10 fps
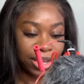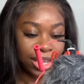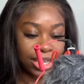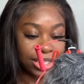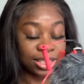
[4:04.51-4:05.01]

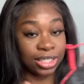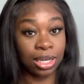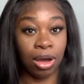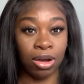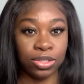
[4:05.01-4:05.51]
And this is
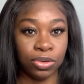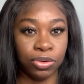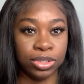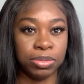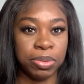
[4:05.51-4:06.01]
also
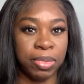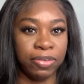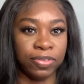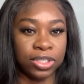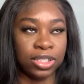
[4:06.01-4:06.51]
going to be my
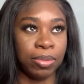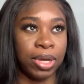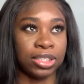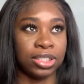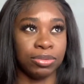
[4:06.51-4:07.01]
first time
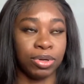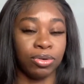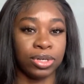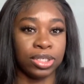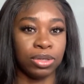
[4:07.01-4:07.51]
actually
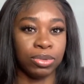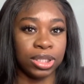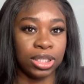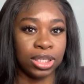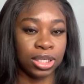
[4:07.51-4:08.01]
recording
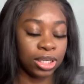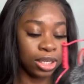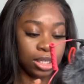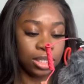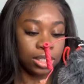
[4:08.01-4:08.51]
with it,
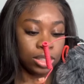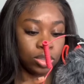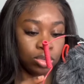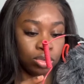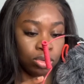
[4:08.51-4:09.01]

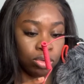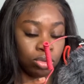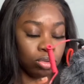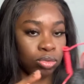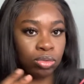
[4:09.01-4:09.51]

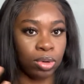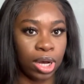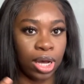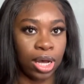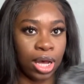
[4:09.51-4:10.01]
so
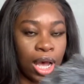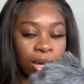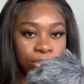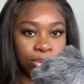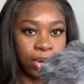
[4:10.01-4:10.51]
I
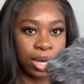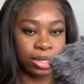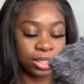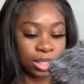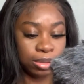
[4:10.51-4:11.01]
don't know how
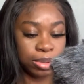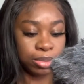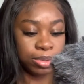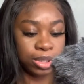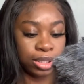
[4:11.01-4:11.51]
that's gonna be,
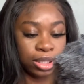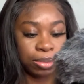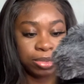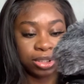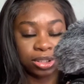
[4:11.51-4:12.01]
but let
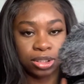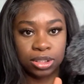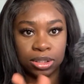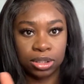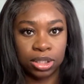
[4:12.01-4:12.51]
me just
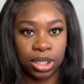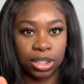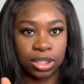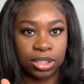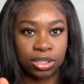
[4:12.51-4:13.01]
take
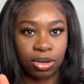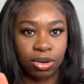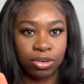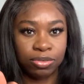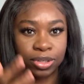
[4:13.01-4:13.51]
this
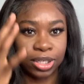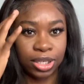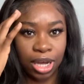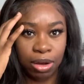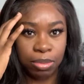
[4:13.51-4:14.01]
off. Okay,
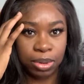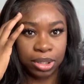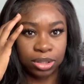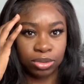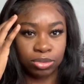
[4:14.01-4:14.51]
how am I
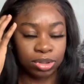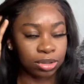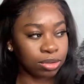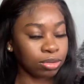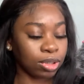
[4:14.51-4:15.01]
gonna do this?
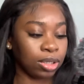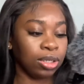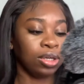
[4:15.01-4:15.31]
Okay.